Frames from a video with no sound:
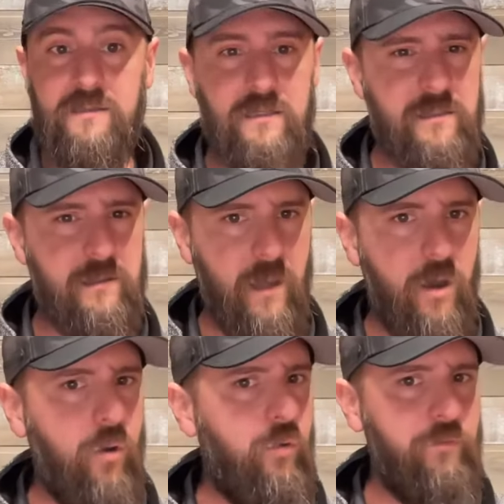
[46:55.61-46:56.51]
It's a
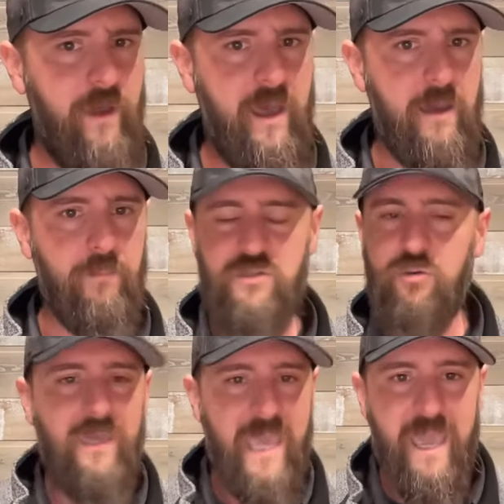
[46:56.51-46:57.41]
whole vibe. But you
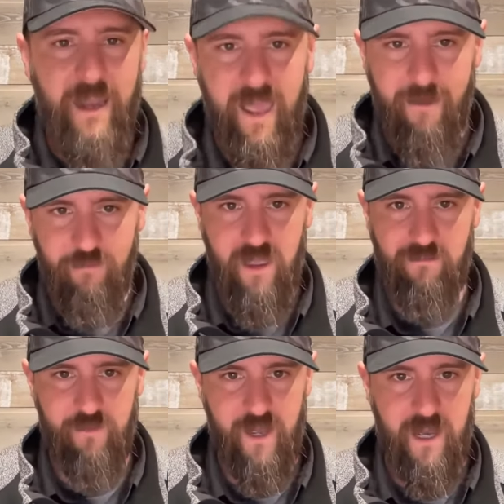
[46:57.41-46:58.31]
can't have
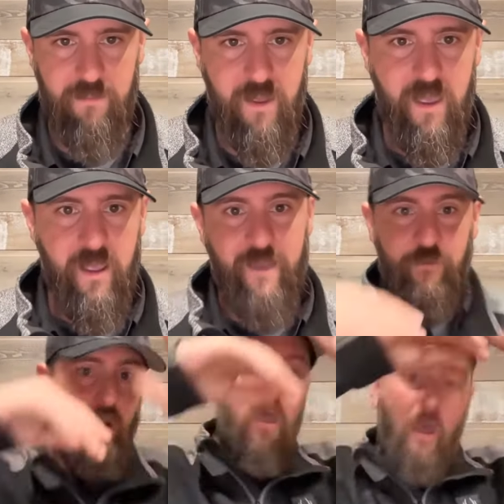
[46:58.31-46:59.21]
that vibe if
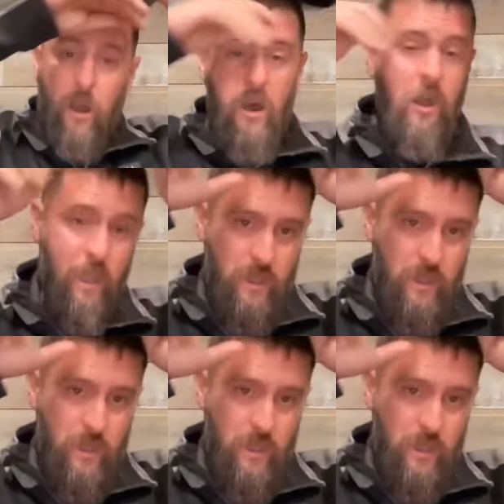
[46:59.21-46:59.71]
you're oh,